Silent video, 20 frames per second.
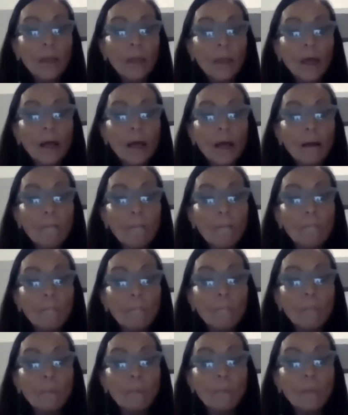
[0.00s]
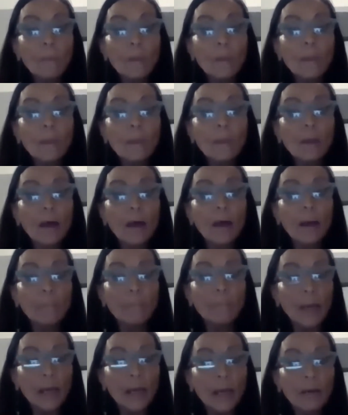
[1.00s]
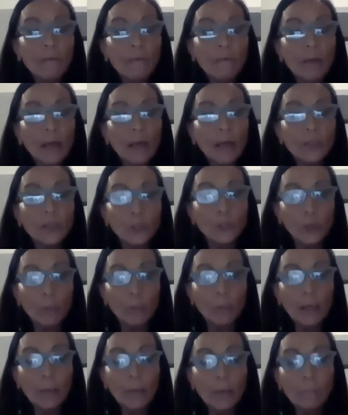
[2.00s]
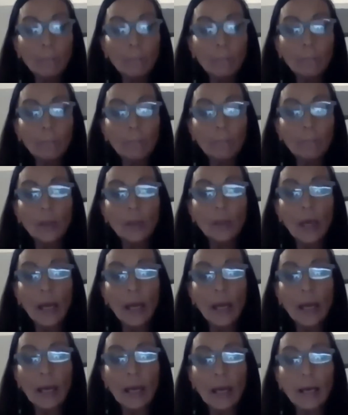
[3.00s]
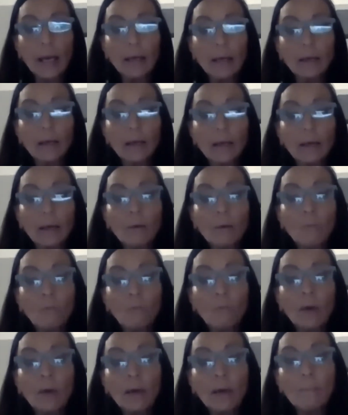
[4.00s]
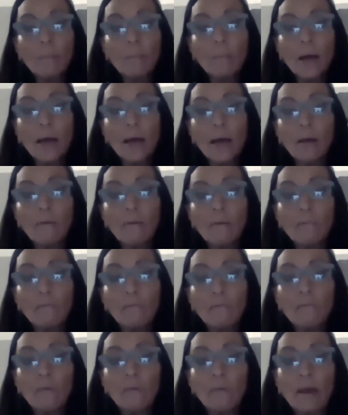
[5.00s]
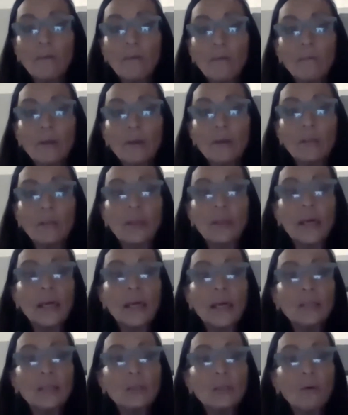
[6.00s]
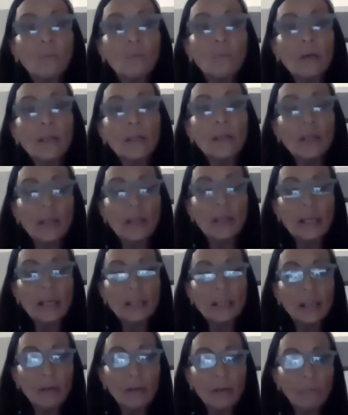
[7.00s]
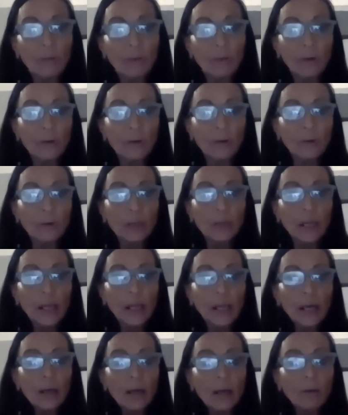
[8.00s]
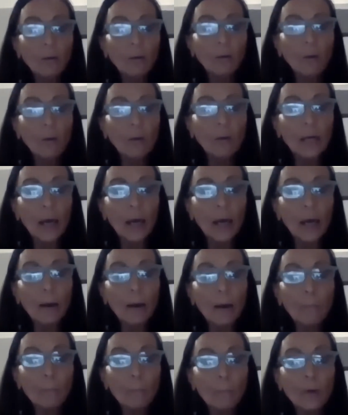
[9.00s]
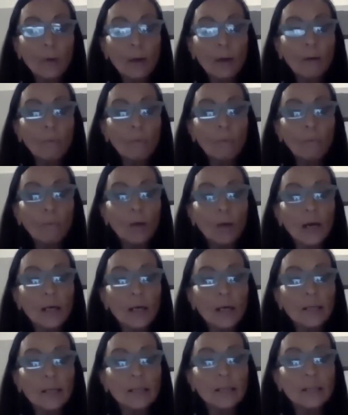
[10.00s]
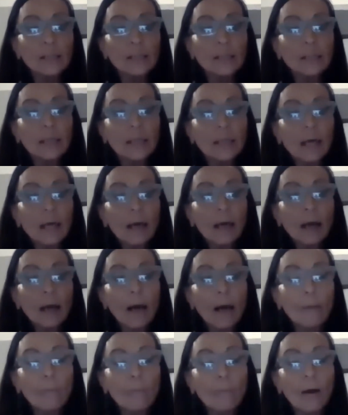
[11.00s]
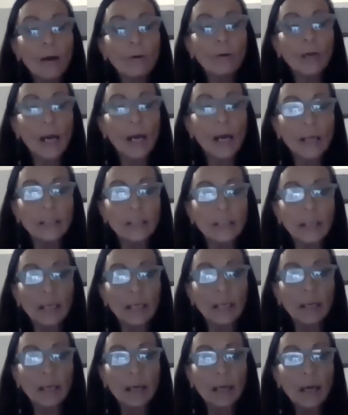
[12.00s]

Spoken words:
I'm Native and German, and one of my favorite things, or one of the things that I've learned growing up, was about hunting.